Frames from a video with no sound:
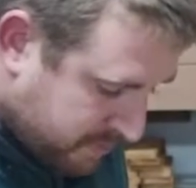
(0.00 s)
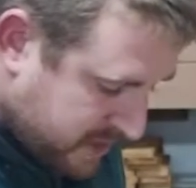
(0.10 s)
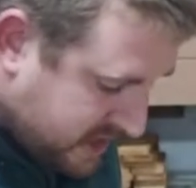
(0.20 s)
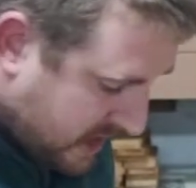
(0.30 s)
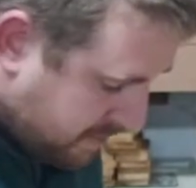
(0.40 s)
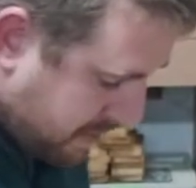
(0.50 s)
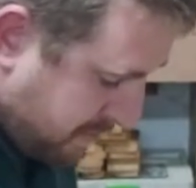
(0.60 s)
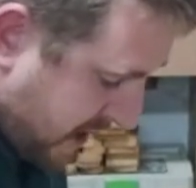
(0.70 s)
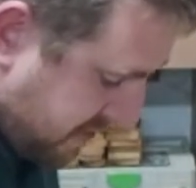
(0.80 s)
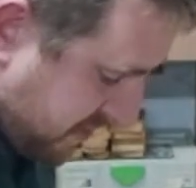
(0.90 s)
me that would be
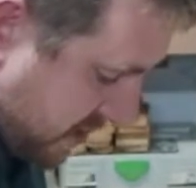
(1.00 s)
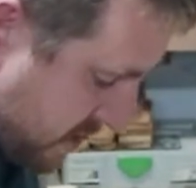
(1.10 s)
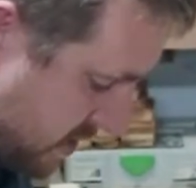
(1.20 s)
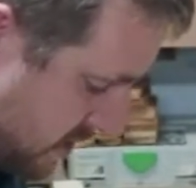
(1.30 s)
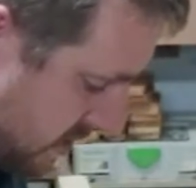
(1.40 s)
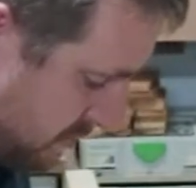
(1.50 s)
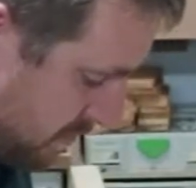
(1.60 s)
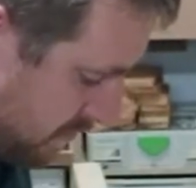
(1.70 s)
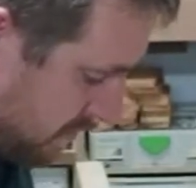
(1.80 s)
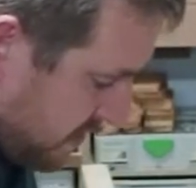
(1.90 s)
better,
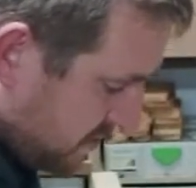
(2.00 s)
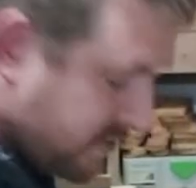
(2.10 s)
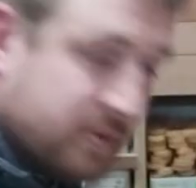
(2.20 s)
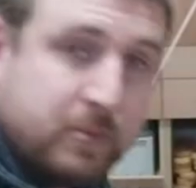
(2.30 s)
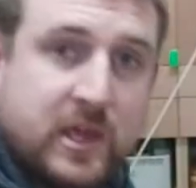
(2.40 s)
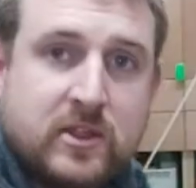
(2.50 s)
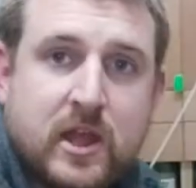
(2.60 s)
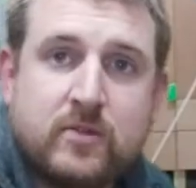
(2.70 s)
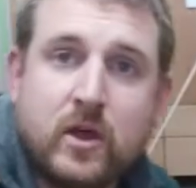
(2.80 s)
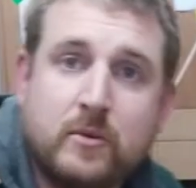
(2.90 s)
because it would mean
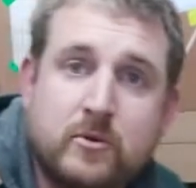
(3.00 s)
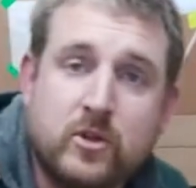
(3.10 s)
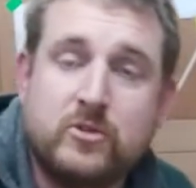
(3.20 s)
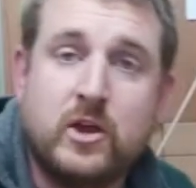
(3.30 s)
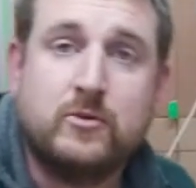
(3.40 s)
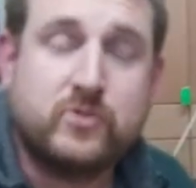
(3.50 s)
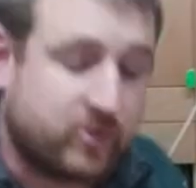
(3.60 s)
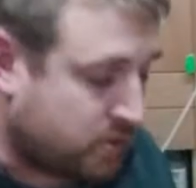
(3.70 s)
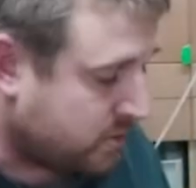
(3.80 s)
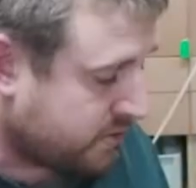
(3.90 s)
then that I've got enough
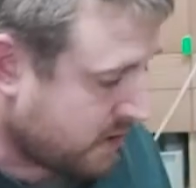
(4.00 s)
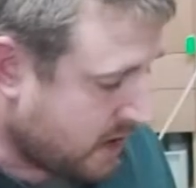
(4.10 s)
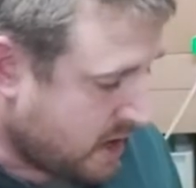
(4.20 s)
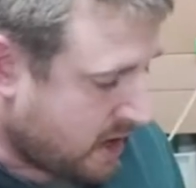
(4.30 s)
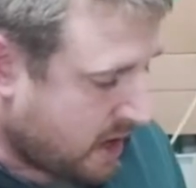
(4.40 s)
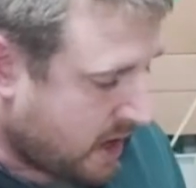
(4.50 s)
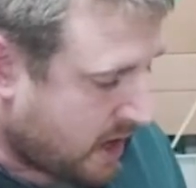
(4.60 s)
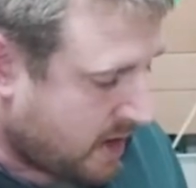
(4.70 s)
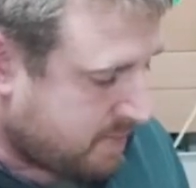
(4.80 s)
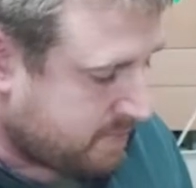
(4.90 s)
stored,
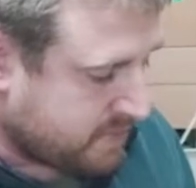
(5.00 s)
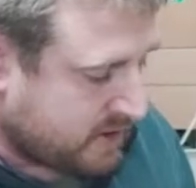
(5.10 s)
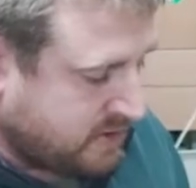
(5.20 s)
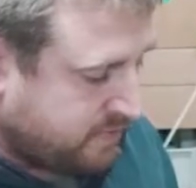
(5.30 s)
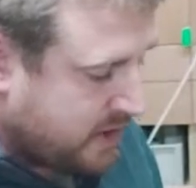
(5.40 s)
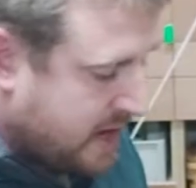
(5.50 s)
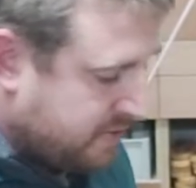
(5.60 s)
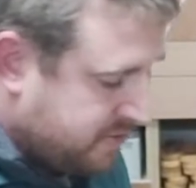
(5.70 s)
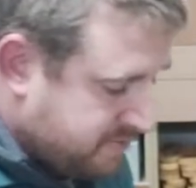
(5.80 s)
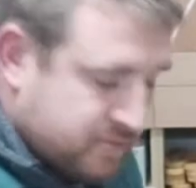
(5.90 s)
and if I
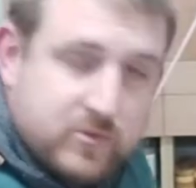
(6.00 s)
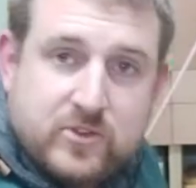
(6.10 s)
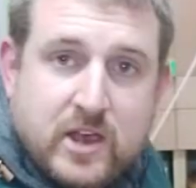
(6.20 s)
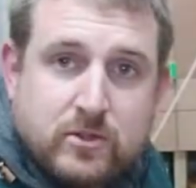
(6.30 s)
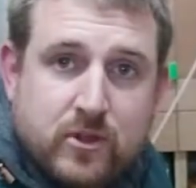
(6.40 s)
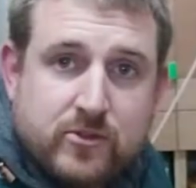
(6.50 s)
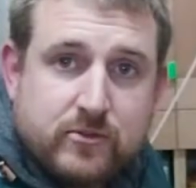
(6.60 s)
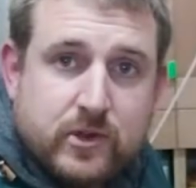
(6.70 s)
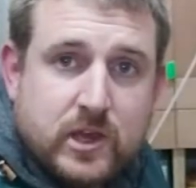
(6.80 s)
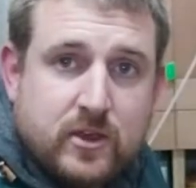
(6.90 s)
had 10 lots
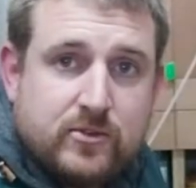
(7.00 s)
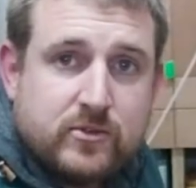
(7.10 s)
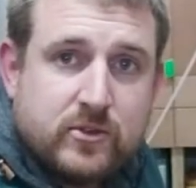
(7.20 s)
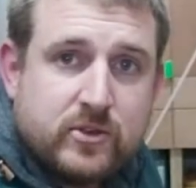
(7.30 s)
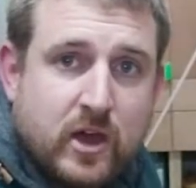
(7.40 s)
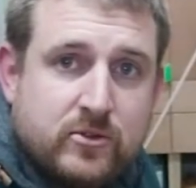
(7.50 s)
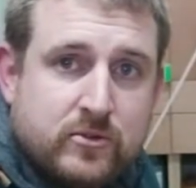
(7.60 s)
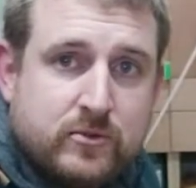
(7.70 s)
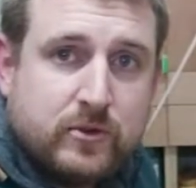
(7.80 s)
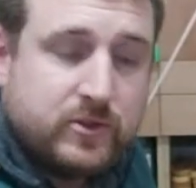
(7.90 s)
of these, that's
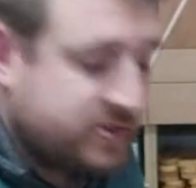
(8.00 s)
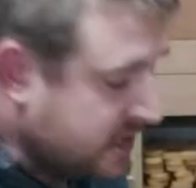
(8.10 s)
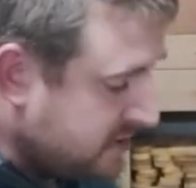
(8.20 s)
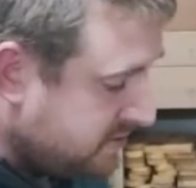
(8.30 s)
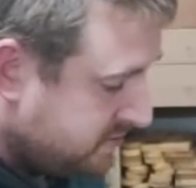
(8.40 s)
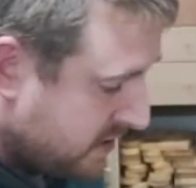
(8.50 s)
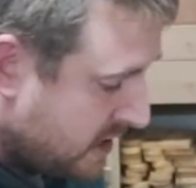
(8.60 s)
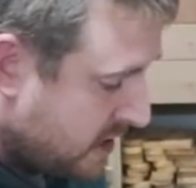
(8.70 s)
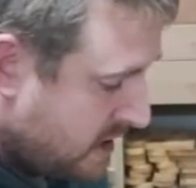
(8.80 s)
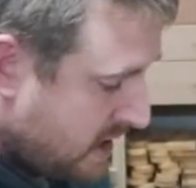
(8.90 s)
150 tins
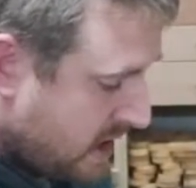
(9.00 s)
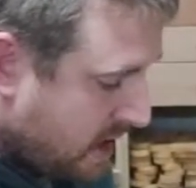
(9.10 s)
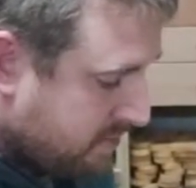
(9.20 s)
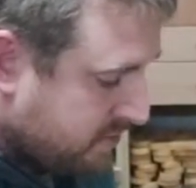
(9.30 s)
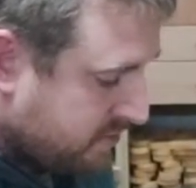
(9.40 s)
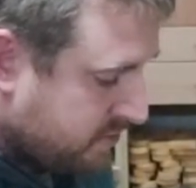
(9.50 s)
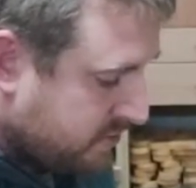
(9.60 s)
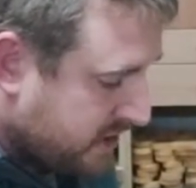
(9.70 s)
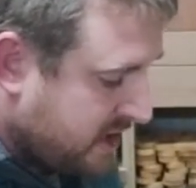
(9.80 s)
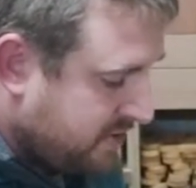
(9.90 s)

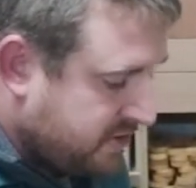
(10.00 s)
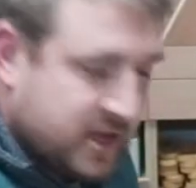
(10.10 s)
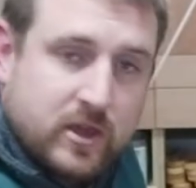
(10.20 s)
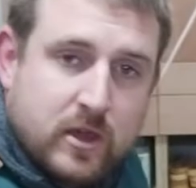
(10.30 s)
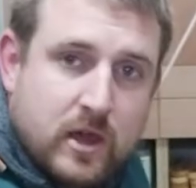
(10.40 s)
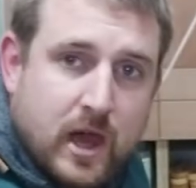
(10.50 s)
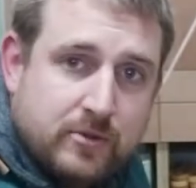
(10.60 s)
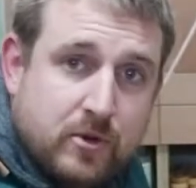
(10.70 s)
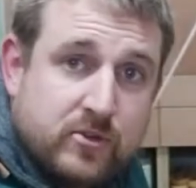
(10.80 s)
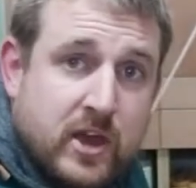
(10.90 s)
stored easy,
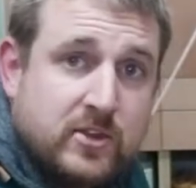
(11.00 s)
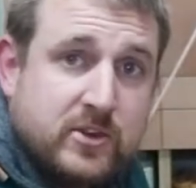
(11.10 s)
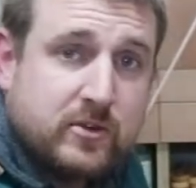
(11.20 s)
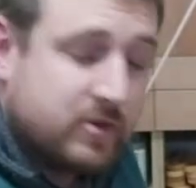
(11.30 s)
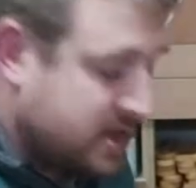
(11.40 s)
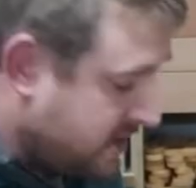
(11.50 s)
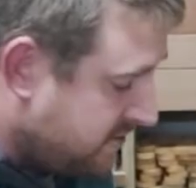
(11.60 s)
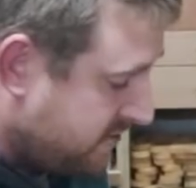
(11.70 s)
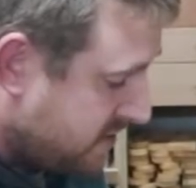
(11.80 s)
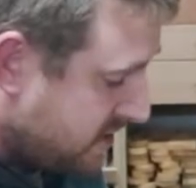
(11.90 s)
and rotating really
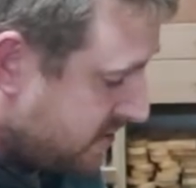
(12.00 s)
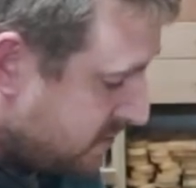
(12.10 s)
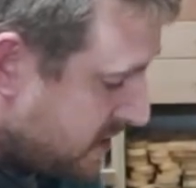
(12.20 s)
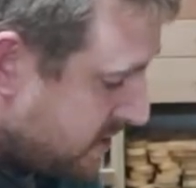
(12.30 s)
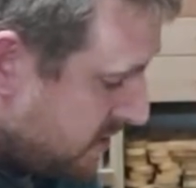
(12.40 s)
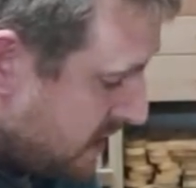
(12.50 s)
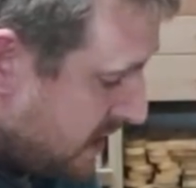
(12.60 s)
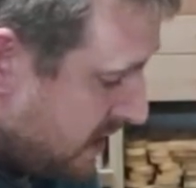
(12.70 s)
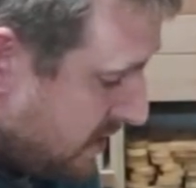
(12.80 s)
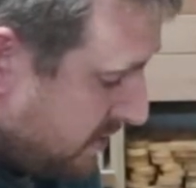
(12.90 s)
easily as well.
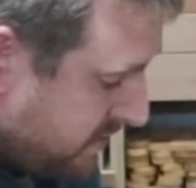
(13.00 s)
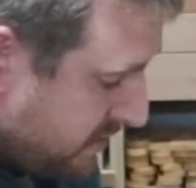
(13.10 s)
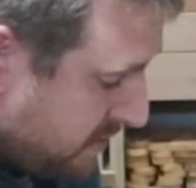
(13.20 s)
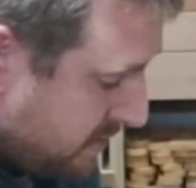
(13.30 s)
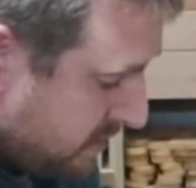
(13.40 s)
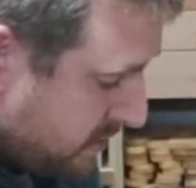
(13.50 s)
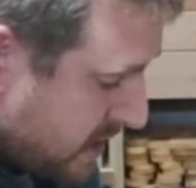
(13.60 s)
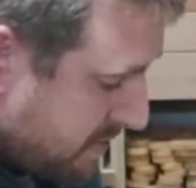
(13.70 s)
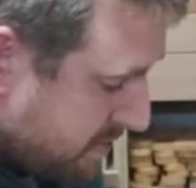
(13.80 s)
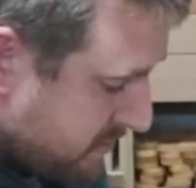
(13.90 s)
So I'm going
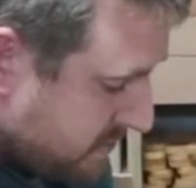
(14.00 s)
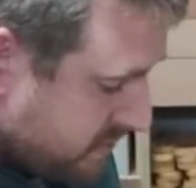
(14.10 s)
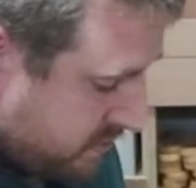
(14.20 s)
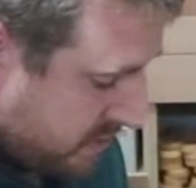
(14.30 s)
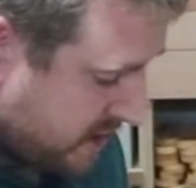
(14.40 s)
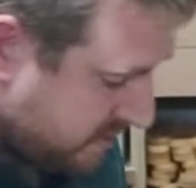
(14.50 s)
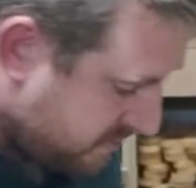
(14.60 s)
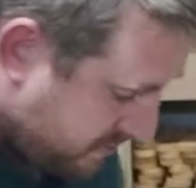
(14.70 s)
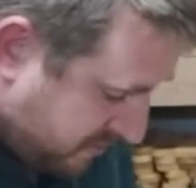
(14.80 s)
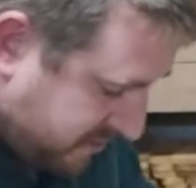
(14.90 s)
to try
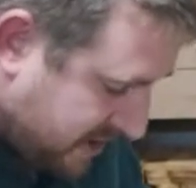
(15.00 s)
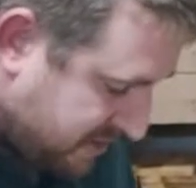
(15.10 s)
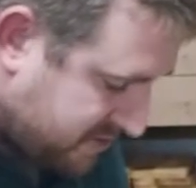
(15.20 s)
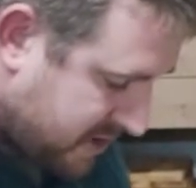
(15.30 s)
and set this